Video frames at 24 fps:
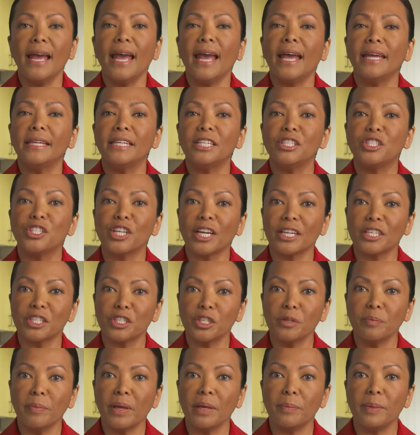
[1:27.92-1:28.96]
An
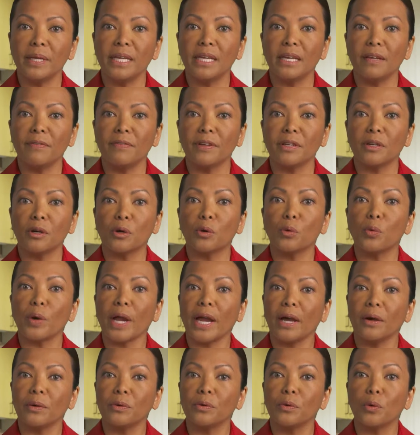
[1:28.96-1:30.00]
injection may be given
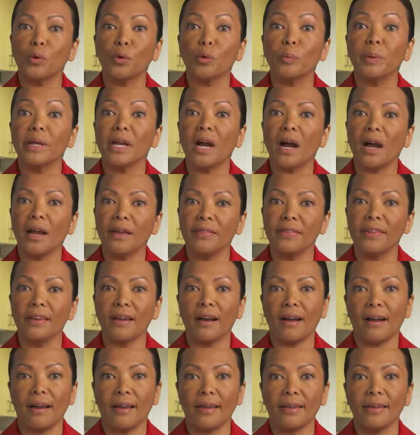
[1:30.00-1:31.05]
around or behind the
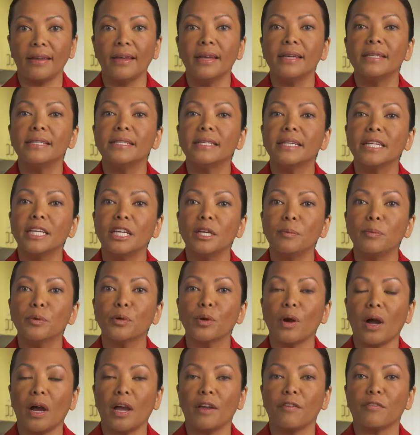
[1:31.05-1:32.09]
eye to keep
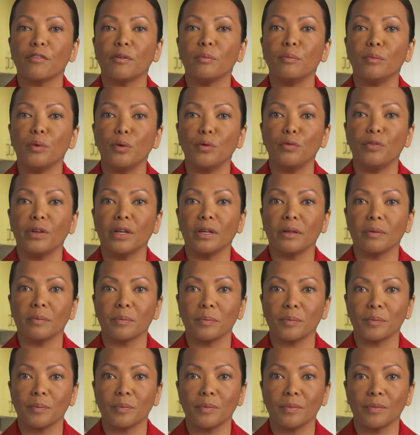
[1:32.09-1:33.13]
your eye from moving.
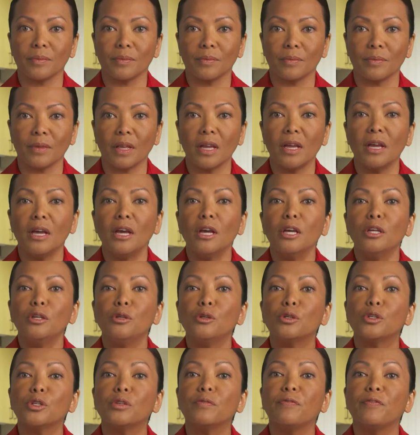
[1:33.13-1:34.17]
You
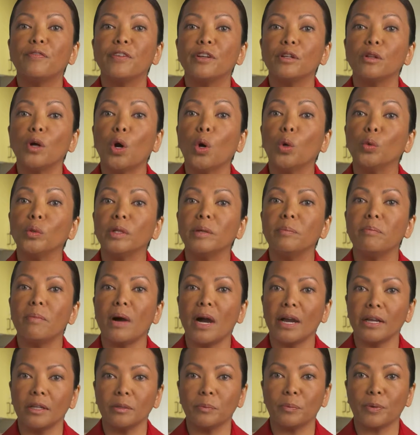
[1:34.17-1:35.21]
should feel only
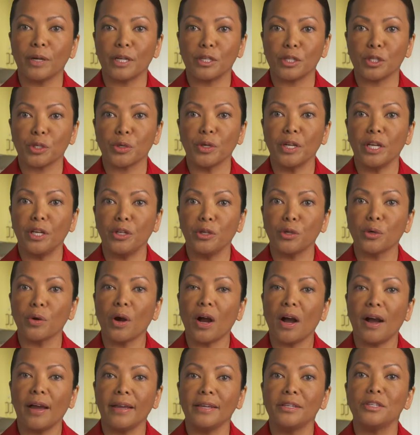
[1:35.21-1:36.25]
mild pressure in your
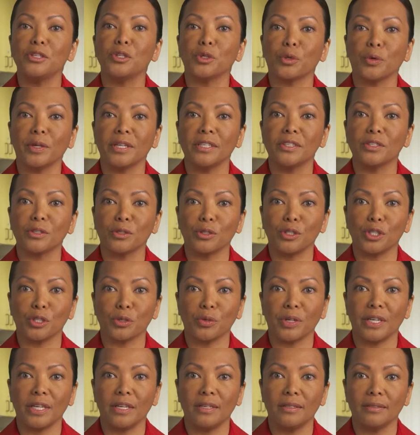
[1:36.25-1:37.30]
eye during
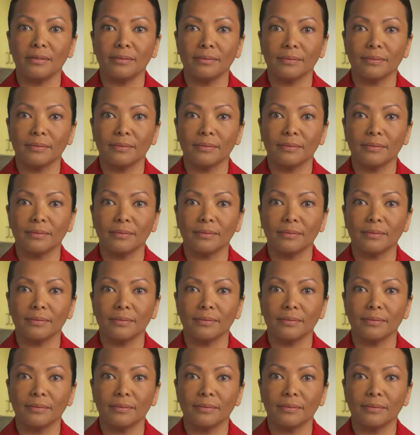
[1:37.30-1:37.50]
surgery.